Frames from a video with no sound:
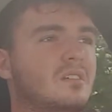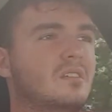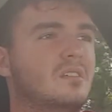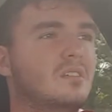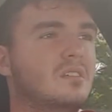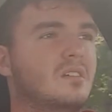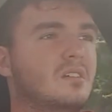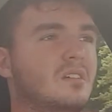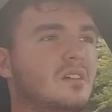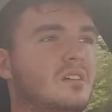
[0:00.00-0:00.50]

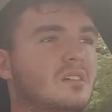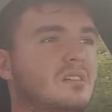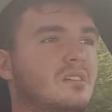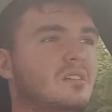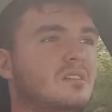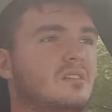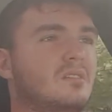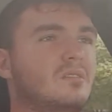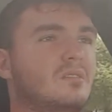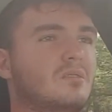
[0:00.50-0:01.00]
The thing I
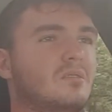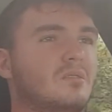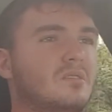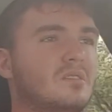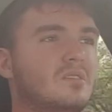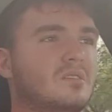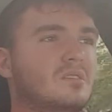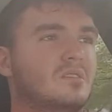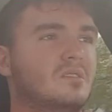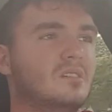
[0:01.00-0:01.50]
did
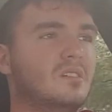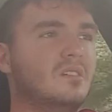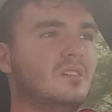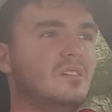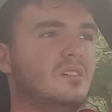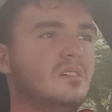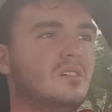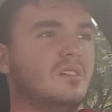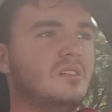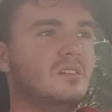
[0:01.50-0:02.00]
notice
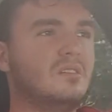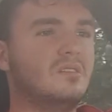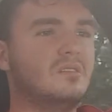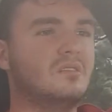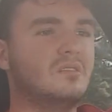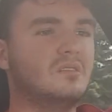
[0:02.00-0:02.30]
is